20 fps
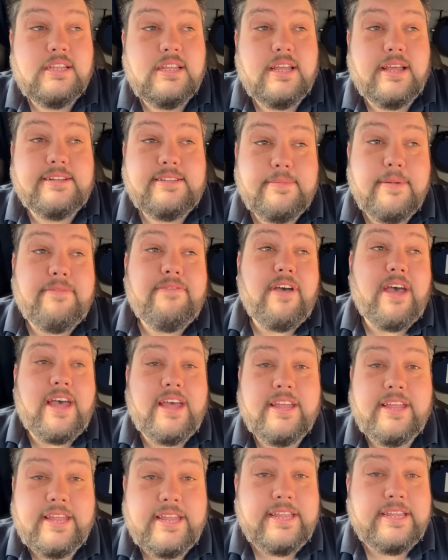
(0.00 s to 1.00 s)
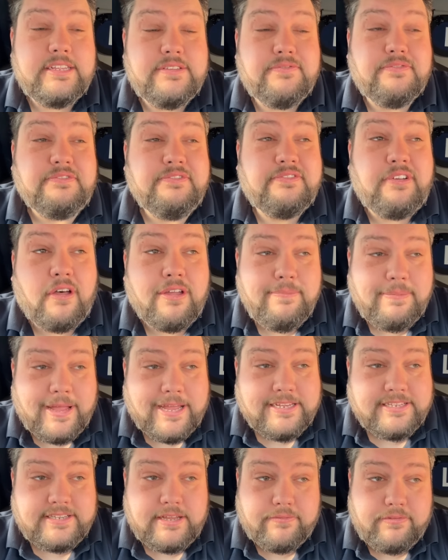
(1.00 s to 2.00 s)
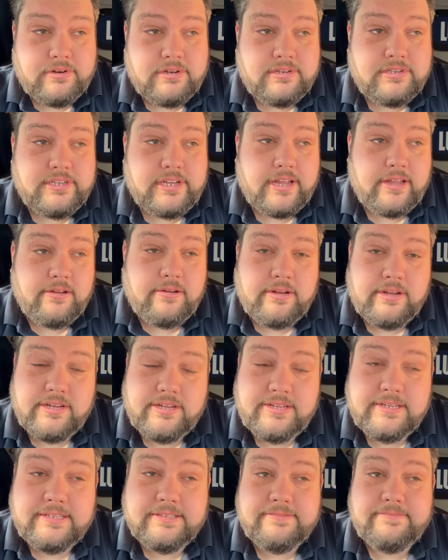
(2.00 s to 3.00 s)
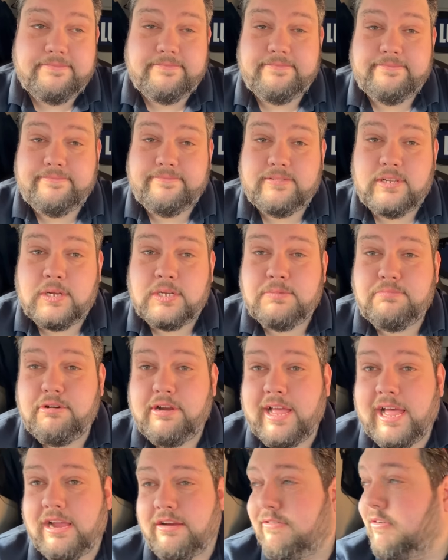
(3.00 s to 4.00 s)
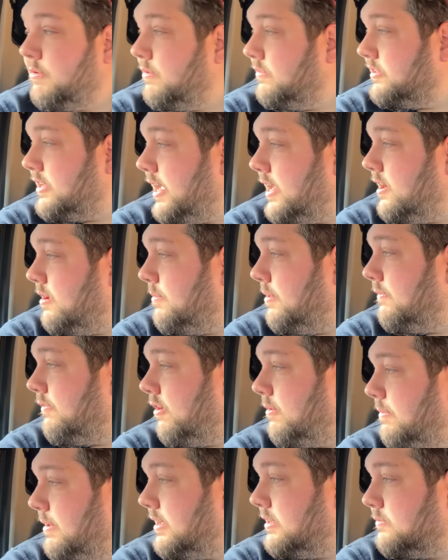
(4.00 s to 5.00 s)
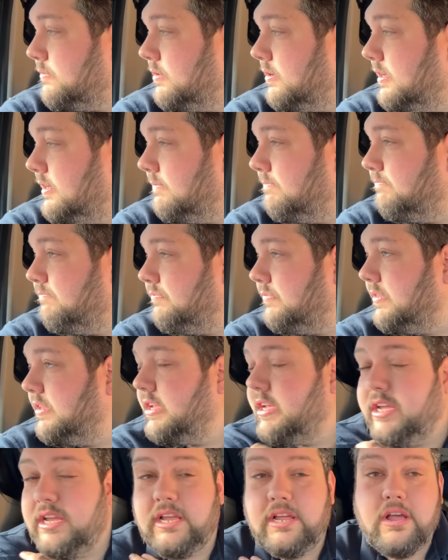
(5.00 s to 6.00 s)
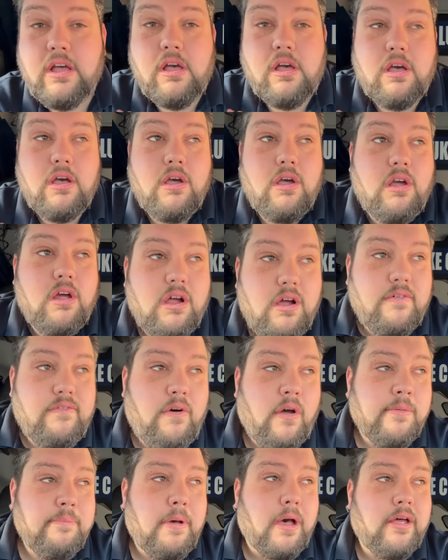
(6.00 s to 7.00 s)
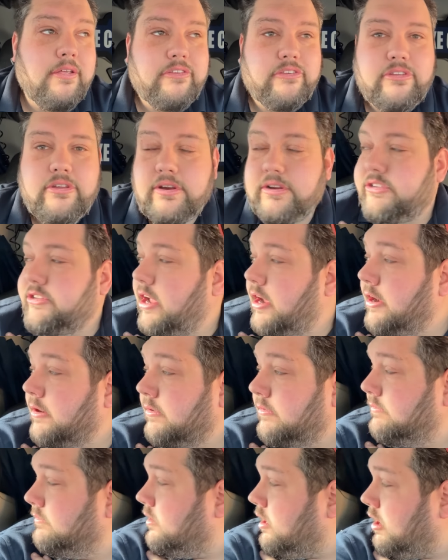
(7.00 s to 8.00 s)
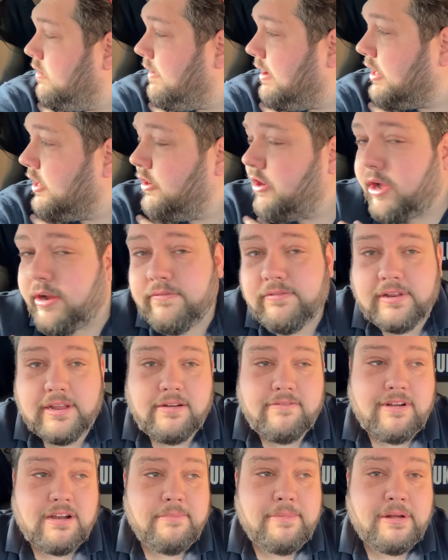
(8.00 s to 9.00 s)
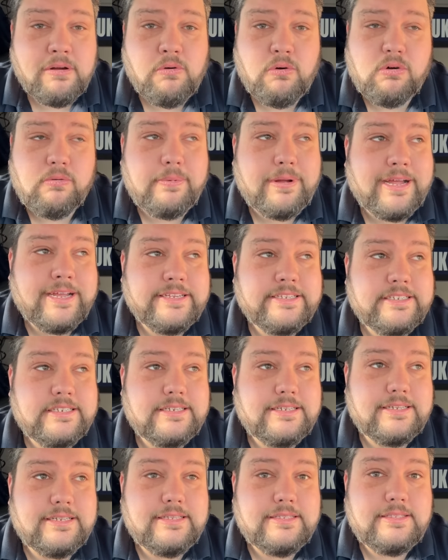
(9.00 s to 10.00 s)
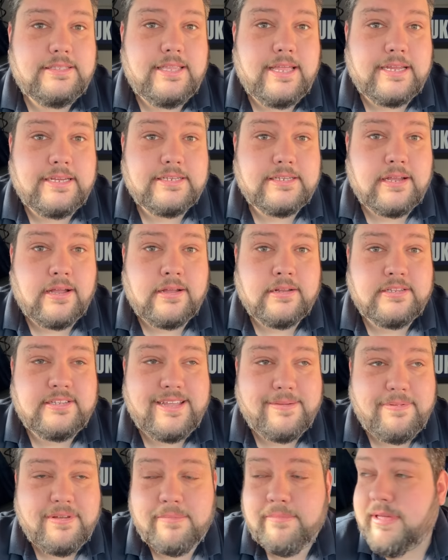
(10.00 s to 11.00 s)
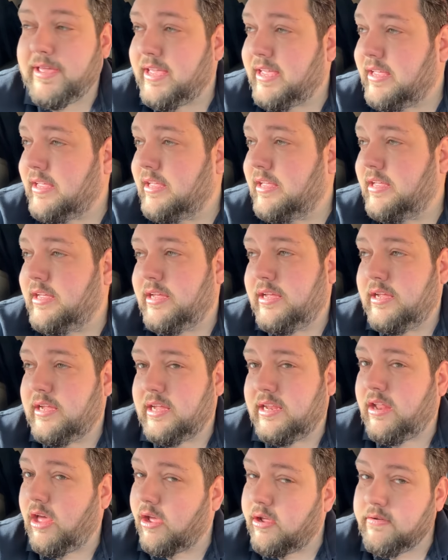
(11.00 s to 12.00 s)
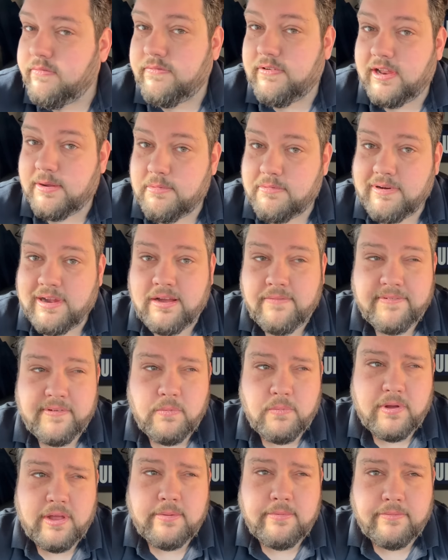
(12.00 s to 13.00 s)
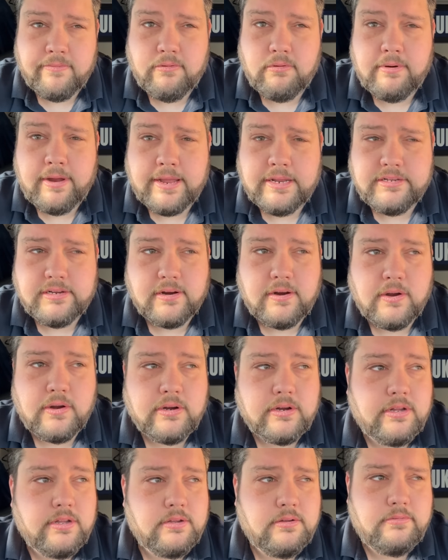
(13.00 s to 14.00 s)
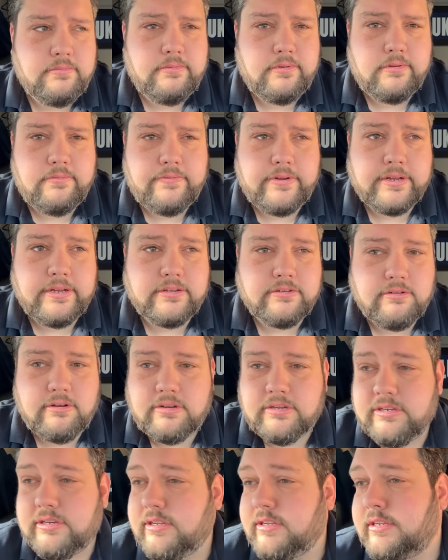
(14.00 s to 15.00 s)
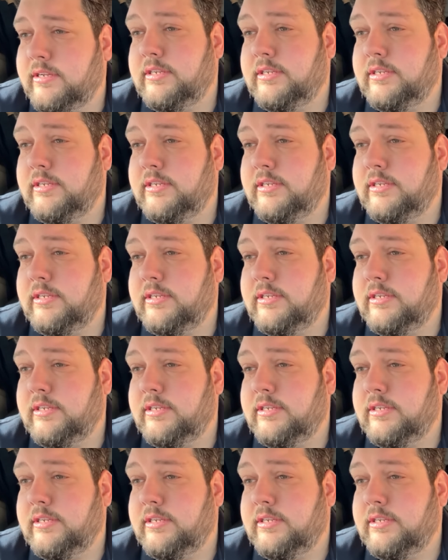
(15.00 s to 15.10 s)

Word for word: To be fair, it is 7:05. So, I was pretty accurate with saying it'd be 5 past, wasn't I? 5 past. So, I reckon hopefully around about 4 past, they start tipping me. And hopefully we're out of your way before 8 o'clock. Fingers crossed.